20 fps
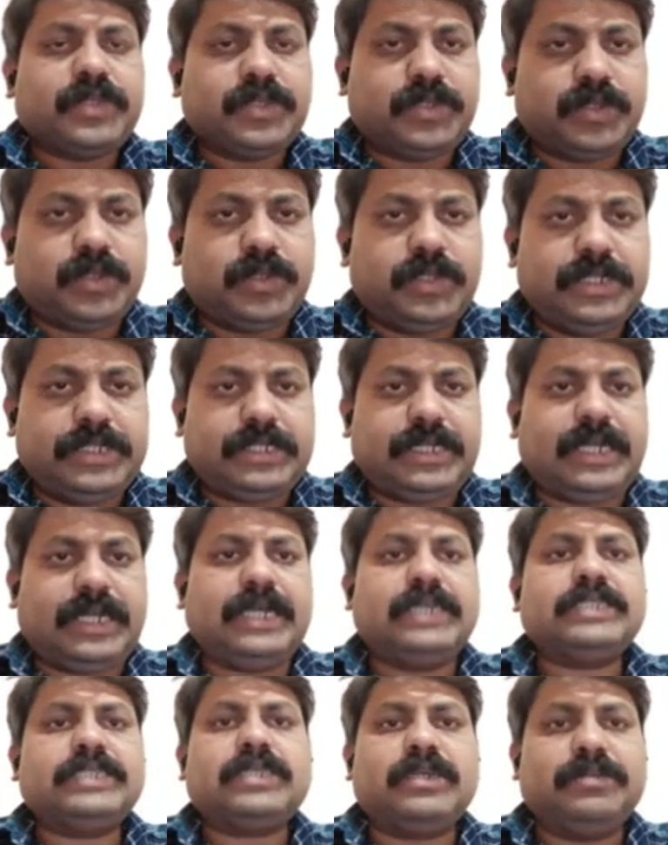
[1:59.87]
So it
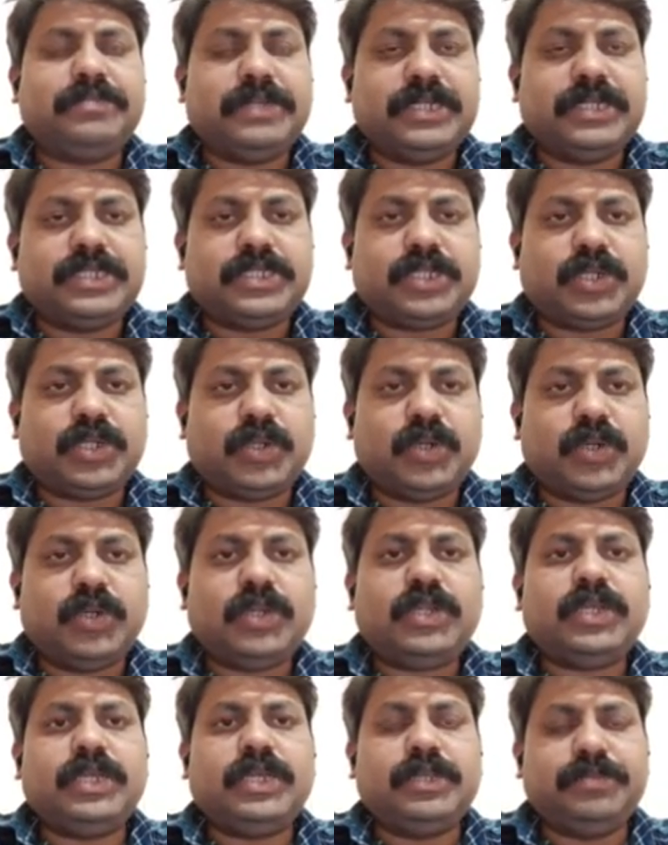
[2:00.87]
has a major
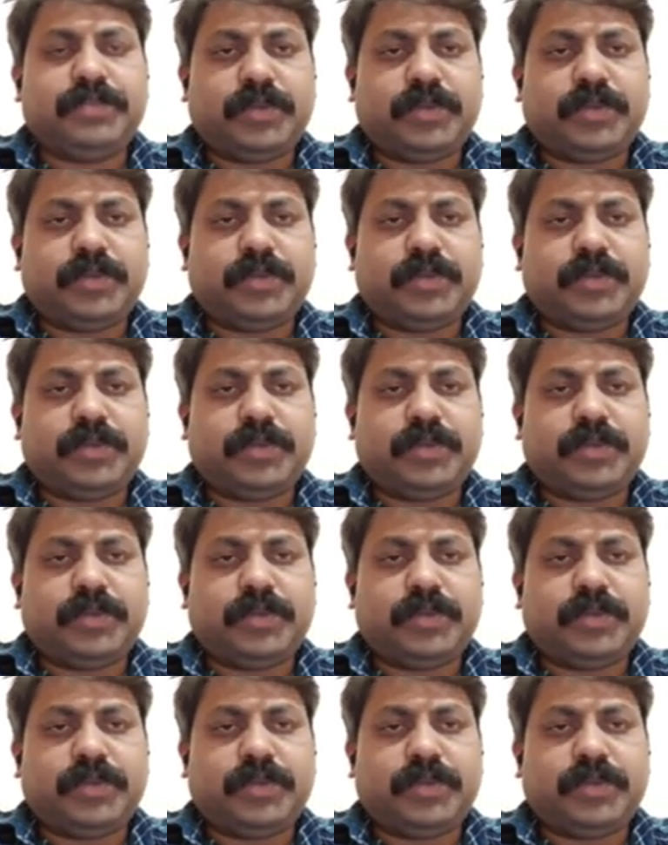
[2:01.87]
role in